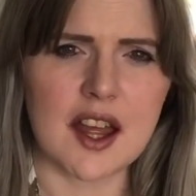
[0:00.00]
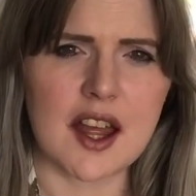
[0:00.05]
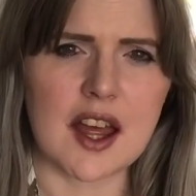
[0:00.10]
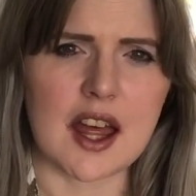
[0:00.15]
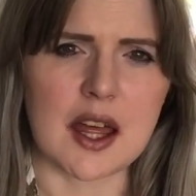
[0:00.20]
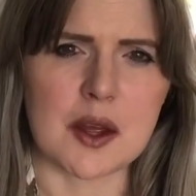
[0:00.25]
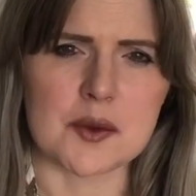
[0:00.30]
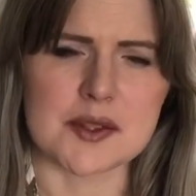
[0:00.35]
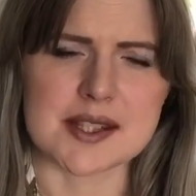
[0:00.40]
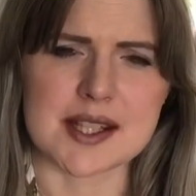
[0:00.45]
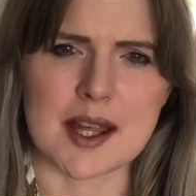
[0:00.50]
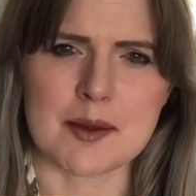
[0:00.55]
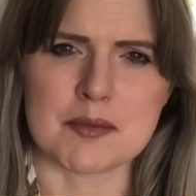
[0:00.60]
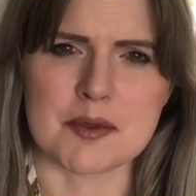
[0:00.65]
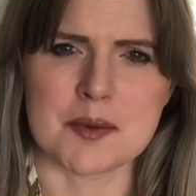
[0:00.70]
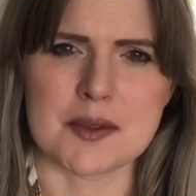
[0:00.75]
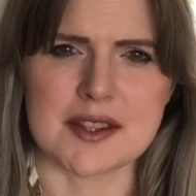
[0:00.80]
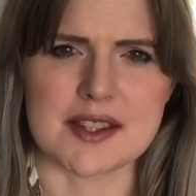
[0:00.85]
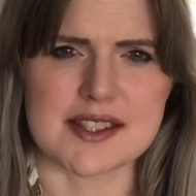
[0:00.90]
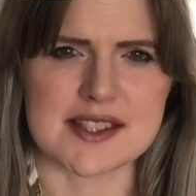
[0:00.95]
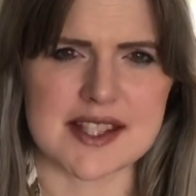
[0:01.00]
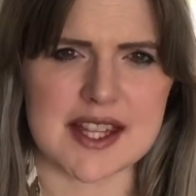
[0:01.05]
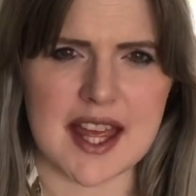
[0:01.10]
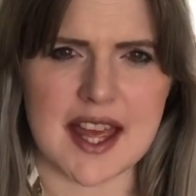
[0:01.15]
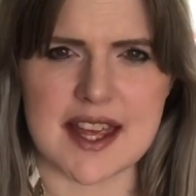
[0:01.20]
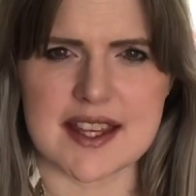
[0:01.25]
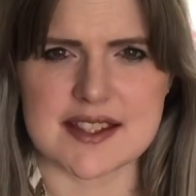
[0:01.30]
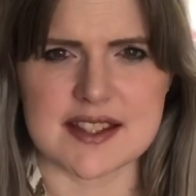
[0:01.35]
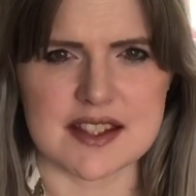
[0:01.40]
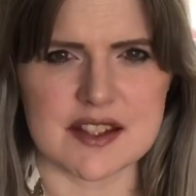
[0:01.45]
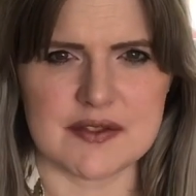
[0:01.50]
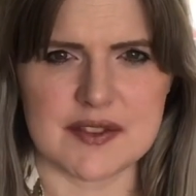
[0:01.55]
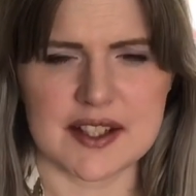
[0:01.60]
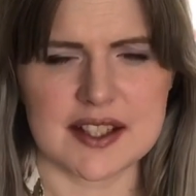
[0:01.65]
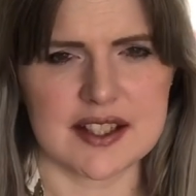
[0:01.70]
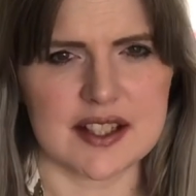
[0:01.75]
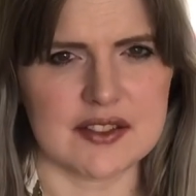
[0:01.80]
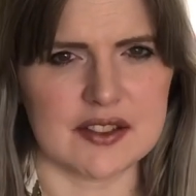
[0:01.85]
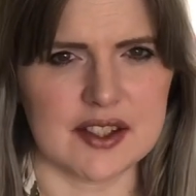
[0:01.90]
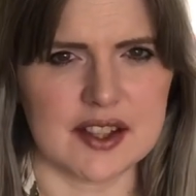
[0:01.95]
I was happy with the size and the fit
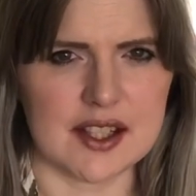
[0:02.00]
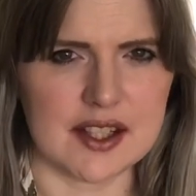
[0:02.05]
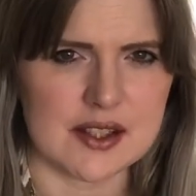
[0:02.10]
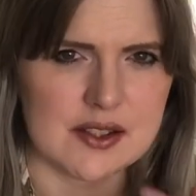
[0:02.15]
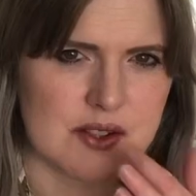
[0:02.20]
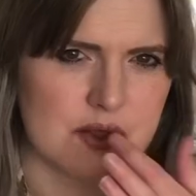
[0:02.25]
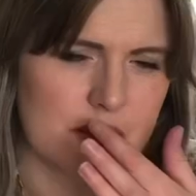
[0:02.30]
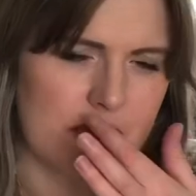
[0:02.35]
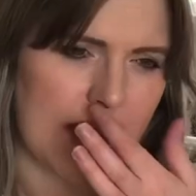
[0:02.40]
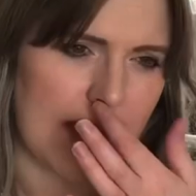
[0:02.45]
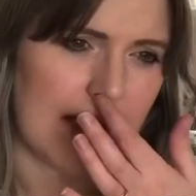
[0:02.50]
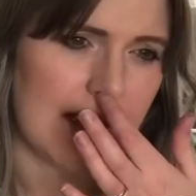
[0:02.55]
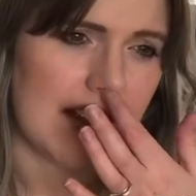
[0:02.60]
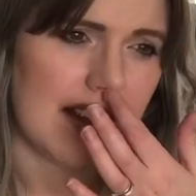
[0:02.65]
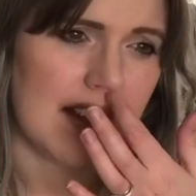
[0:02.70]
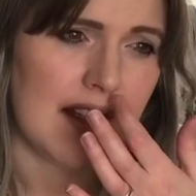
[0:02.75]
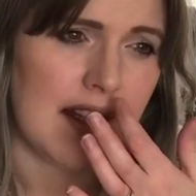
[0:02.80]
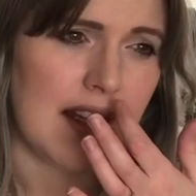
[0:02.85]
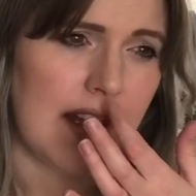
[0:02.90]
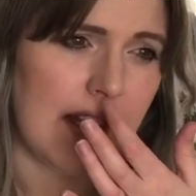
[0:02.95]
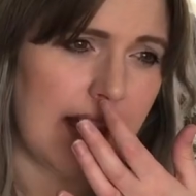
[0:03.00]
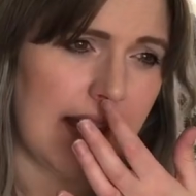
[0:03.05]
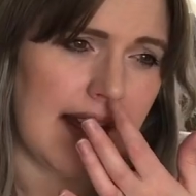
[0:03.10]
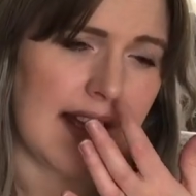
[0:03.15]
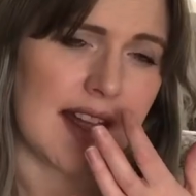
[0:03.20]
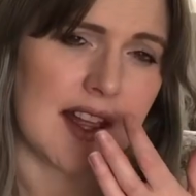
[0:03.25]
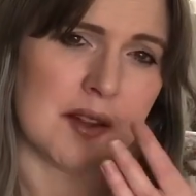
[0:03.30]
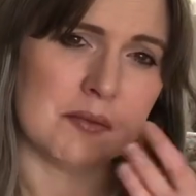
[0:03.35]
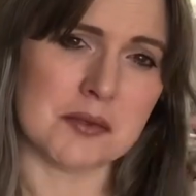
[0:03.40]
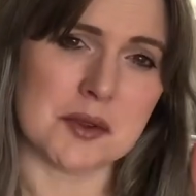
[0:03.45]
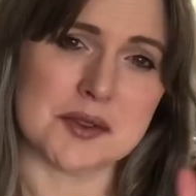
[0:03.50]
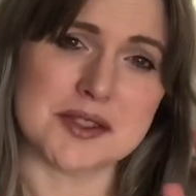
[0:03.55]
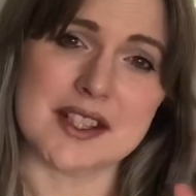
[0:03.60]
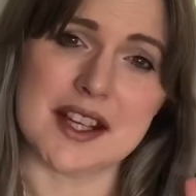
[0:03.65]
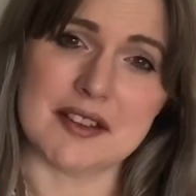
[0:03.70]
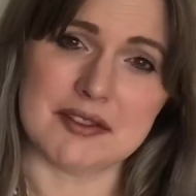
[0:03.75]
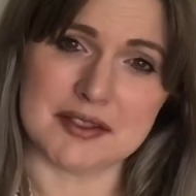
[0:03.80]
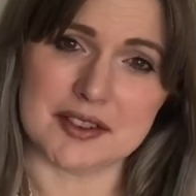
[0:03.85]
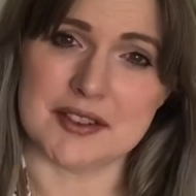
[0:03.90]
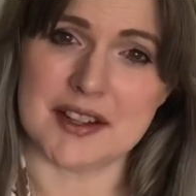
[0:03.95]
and everything. So yeah, I would
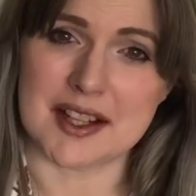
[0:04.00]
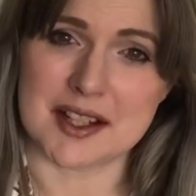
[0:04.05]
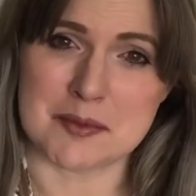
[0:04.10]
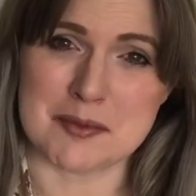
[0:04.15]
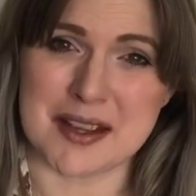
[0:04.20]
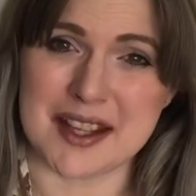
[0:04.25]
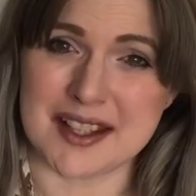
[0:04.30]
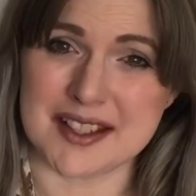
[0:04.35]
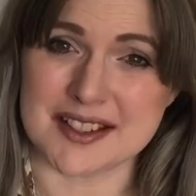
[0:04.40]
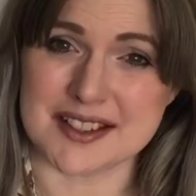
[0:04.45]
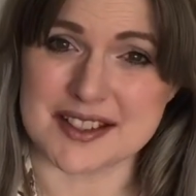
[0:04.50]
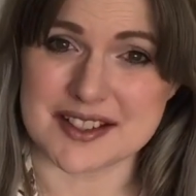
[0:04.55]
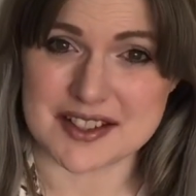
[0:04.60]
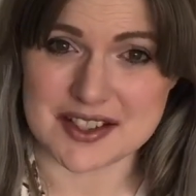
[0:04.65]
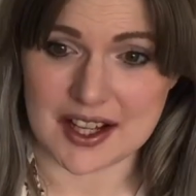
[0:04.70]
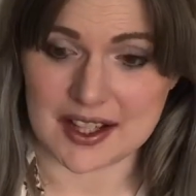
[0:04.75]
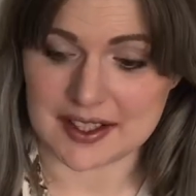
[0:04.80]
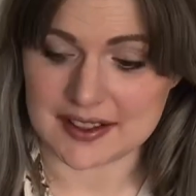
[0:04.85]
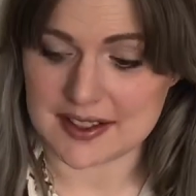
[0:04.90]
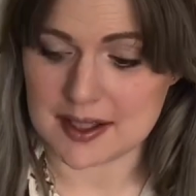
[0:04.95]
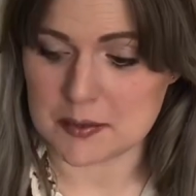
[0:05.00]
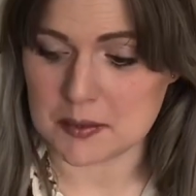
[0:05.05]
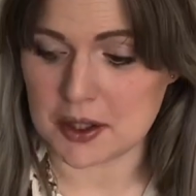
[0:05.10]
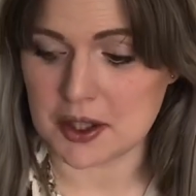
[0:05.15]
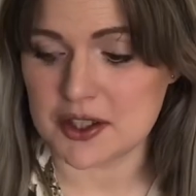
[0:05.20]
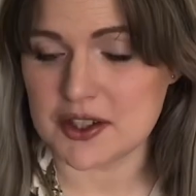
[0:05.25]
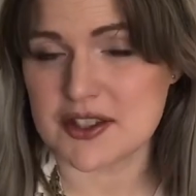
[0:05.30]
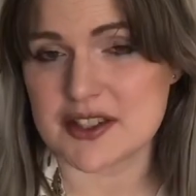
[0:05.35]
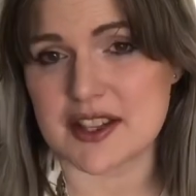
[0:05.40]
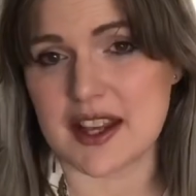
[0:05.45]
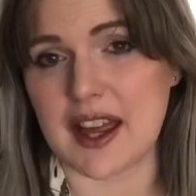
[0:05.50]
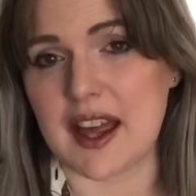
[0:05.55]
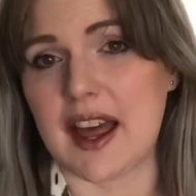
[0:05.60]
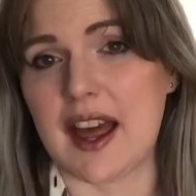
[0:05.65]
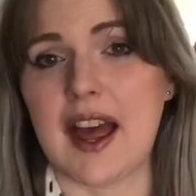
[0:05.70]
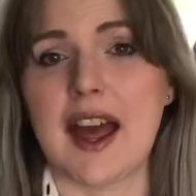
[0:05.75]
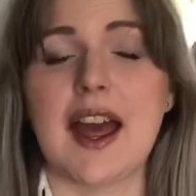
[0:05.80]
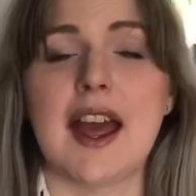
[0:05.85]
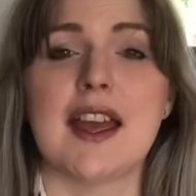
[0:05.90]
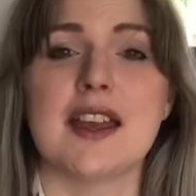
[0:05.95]
definitely recommend checking them out.
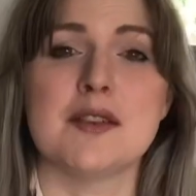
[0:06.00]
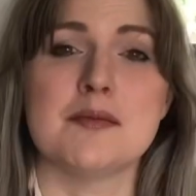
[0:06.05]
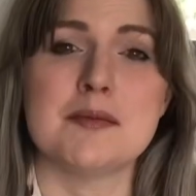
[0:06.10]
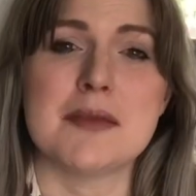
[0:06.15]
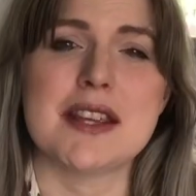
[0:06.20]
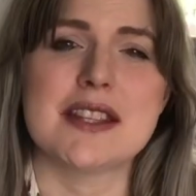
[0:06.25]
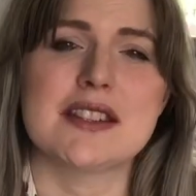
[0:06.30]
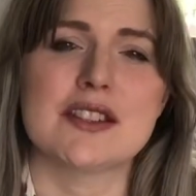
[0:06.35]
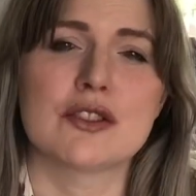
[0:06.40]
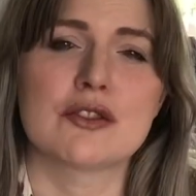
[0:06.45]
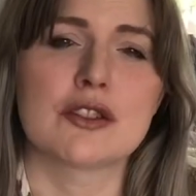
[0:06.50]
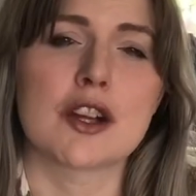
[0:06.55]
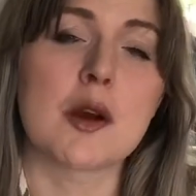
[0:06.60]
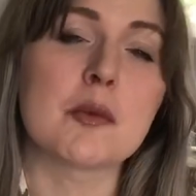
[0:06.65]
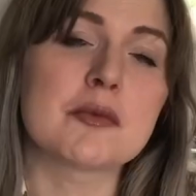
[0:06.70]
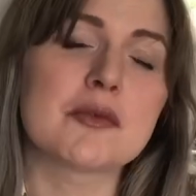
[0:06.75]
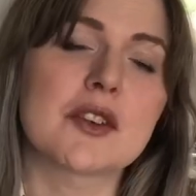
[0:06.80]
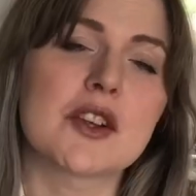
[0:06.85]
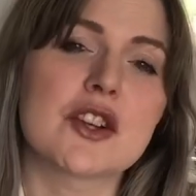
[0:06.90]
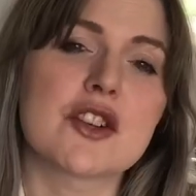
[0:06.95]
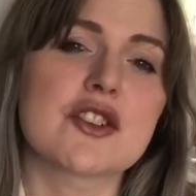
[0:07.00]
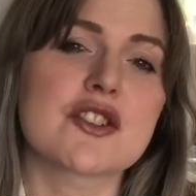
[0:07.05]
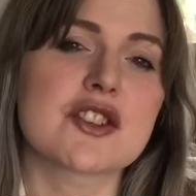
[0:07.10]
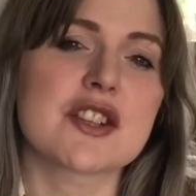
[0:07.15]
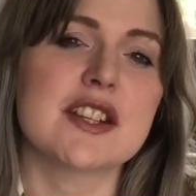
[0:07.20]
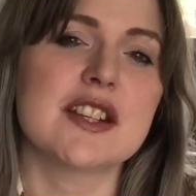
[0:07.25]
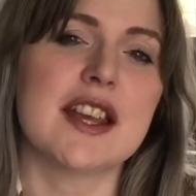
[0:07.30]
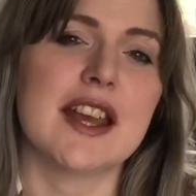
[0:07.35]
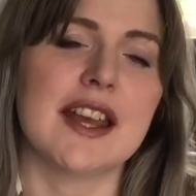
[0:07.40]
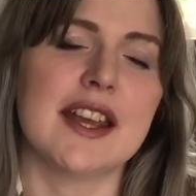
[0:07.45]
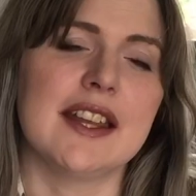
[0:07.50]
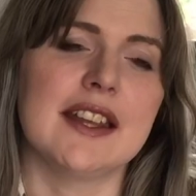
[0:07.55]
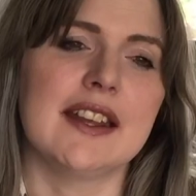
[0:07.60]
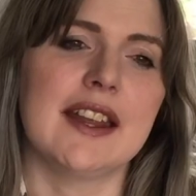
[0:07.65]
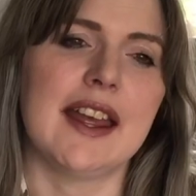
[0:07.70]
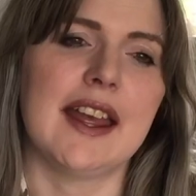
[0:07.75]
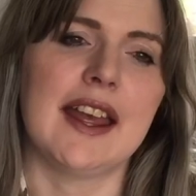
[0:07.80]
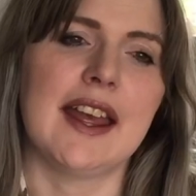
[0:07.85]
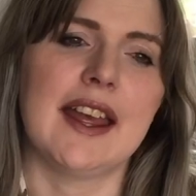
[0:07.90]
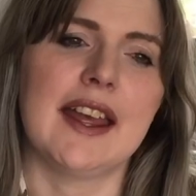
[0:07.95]
I made the crop version in
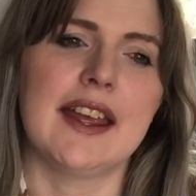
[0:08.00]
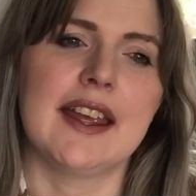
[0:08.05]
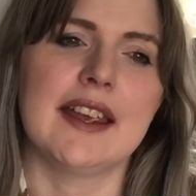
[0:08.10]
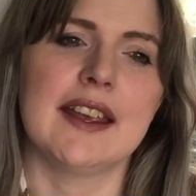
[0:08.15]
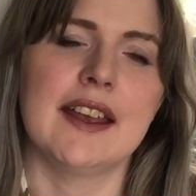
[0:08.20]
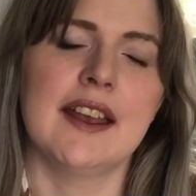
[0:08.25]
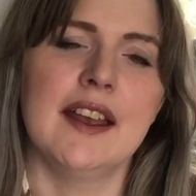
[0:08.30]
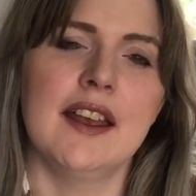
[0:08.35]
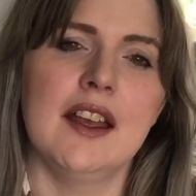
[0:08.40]
a